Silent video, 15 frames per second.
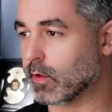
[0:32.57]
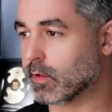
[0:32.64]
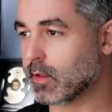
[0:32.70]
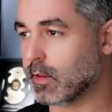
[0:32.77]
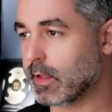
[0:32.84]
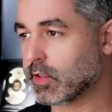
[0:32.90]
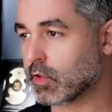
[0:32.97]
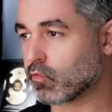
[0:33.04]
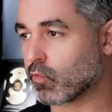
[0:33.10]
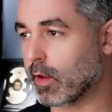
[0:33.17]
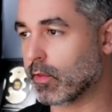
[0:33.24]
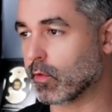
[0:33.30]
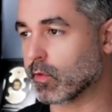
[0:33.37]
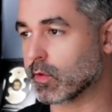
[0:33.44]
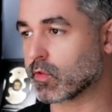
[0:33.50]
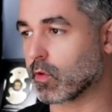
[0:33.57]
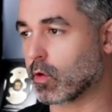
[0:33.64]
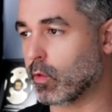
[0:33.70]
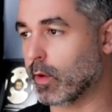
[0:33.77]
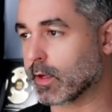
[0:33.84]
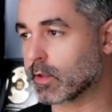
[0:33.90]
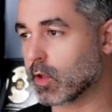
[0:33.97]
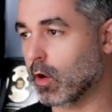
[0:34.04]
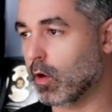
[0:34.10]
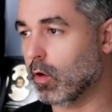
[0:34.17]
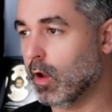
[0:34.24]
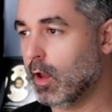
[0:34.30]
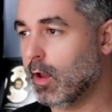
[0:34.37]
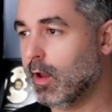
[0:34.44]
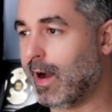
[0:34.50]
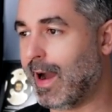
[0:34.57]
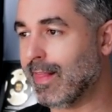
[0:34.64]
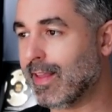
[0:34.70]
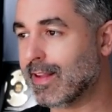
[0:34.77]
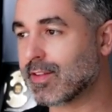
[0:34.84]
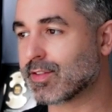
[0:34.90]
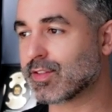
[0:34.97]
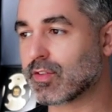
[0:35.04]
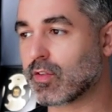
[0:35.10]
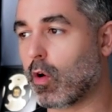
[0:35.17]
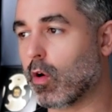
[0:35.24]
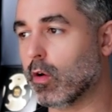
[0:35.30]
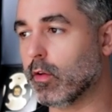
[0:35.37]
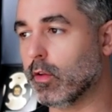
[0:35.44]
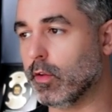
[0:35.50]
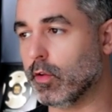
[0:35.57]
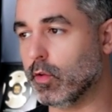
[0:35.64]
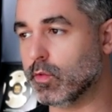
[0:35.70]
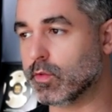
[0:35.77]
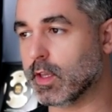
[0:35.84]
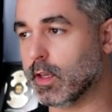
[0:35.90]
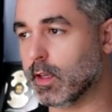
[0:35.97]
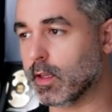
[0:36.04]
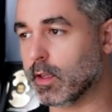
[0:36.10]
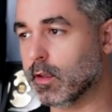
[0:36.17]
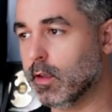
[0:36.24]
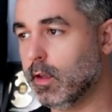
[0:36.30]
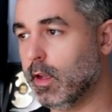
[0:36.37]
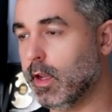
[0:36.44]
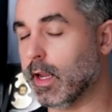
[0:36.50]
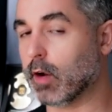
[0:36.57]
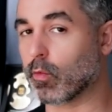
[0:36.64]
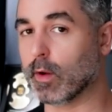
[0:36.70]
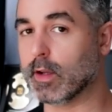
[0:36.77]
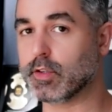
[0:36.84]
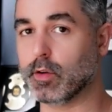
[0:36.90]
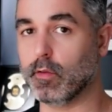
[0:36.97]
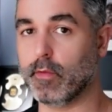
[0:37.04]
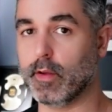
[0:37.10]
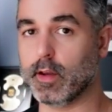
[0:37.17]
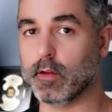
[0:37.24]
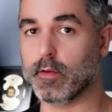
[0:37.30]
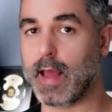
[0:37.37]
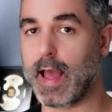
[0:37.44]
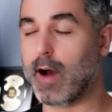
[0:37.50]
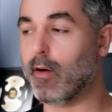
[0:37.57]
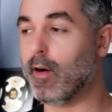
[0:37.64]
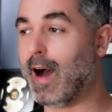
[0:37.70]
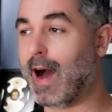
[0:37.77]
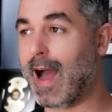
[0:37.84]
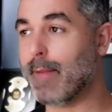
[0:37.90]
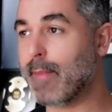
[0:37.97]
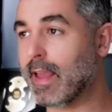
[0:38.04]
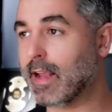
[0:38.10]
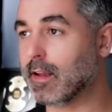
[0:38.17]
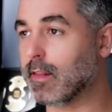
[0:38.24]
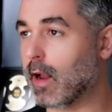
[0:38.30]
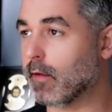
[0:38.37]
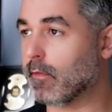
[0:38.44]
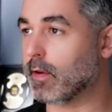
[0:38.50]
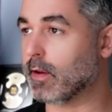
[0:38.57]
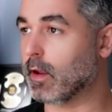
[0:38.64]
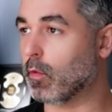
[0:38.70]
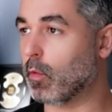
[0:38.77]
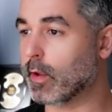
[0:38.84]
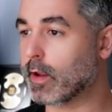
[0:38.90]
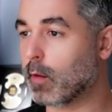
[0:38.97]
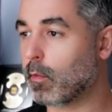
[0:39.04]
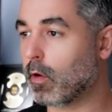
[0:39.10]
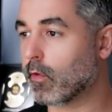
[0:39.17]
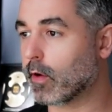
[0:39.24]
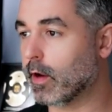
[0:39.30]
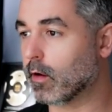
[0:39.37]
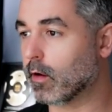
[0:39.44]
So let's just run through this real quick. So I like to start using an original video. Now, I make a lot of video. When we come over here and